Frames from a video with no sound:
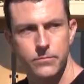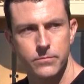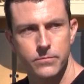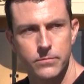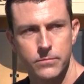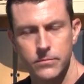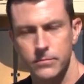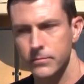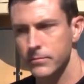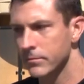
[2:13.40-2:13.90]

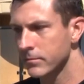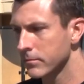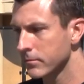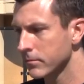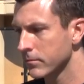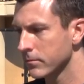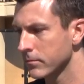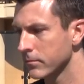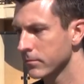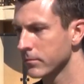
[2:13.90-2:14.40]

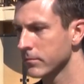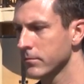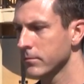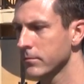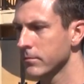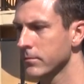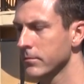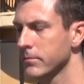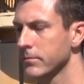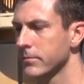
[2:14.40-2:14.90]

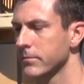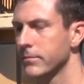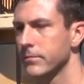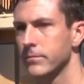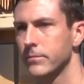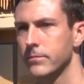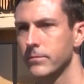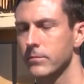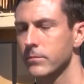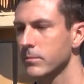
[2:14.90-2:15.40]

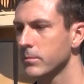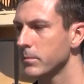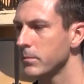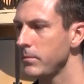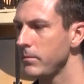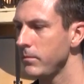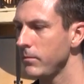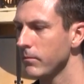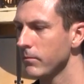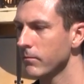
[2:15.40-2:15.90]

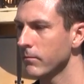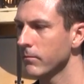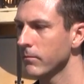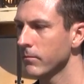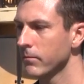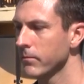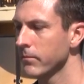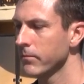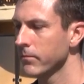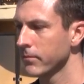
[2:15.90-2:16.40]

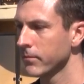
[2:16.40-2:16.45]
This person isn't speaking.